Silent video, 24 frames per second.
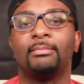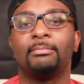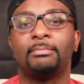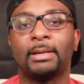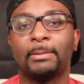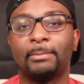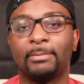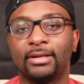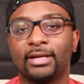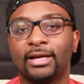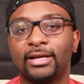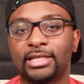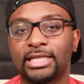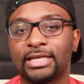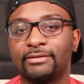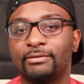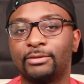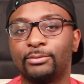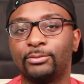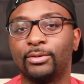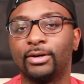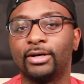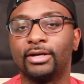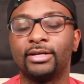People like
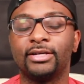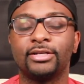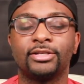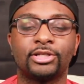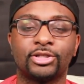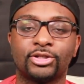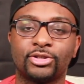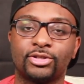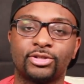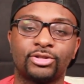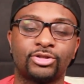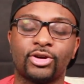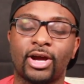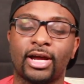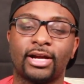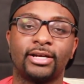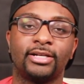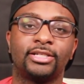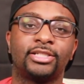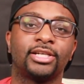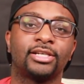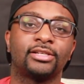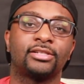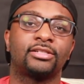David Wood is trying
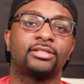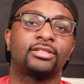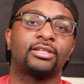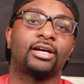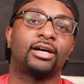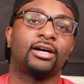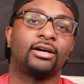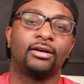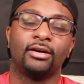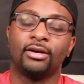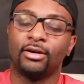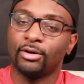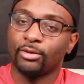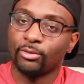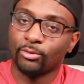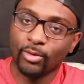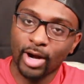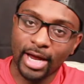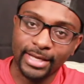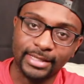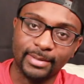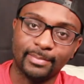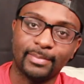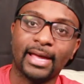to just
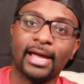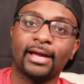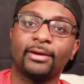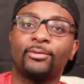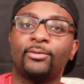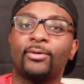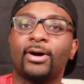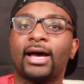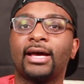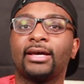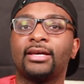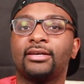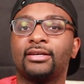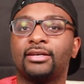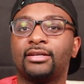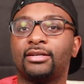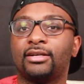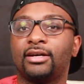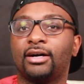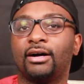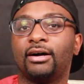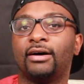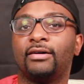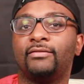ride the
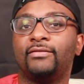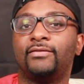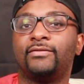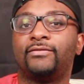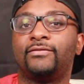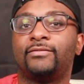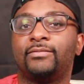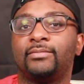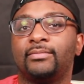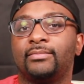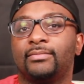bandwagon of